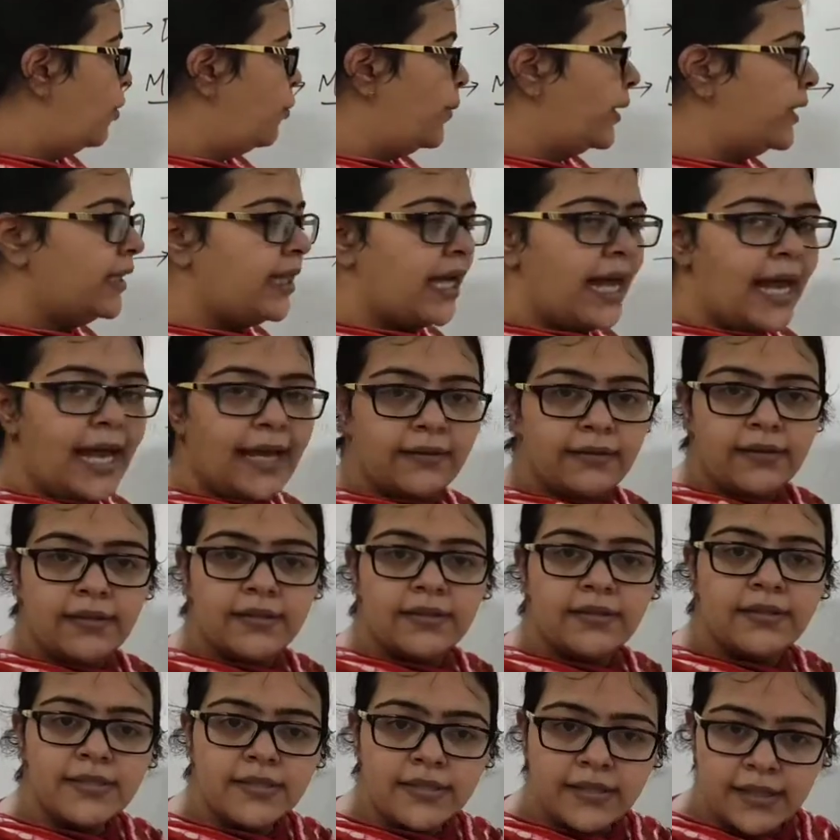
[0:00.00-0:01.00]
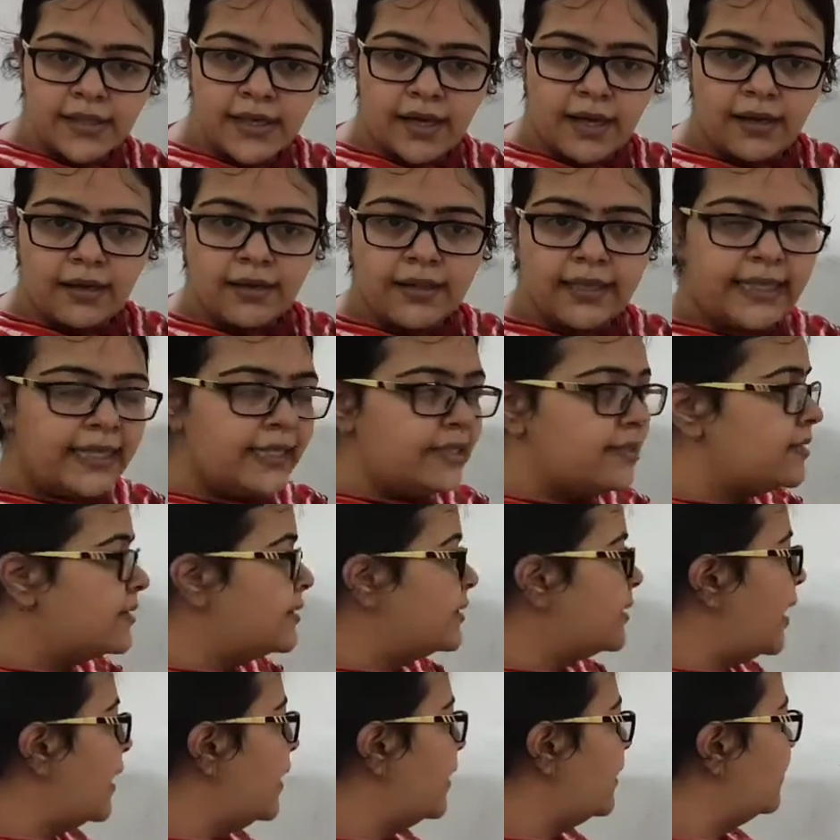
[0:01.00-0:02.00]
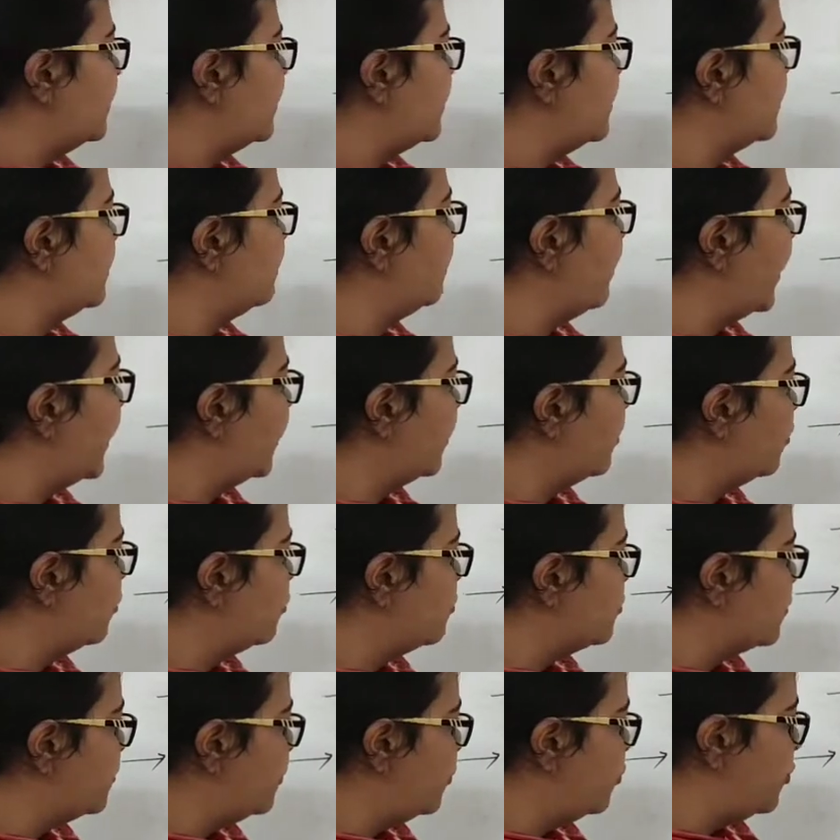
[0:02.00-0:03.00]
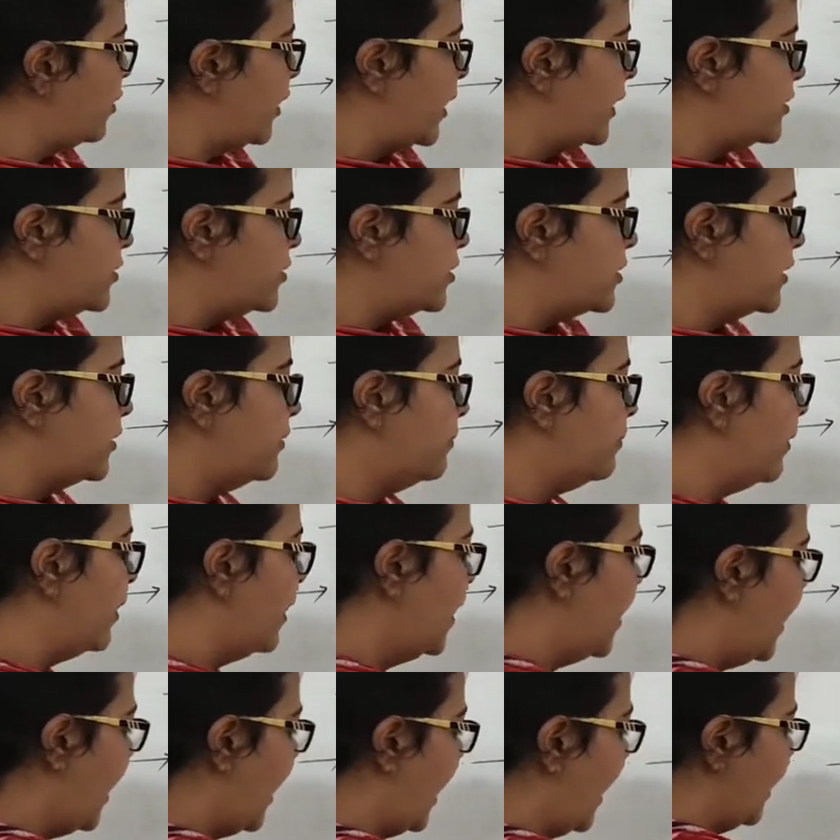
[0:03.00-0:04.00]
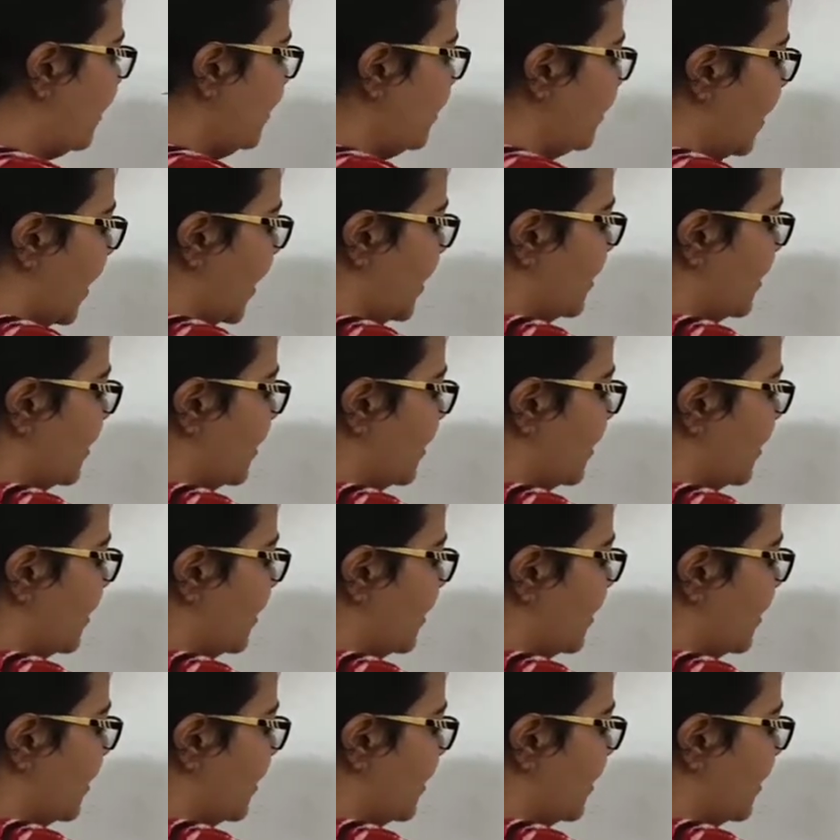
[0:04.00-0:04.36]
when the anther is young inside this microsporangium, and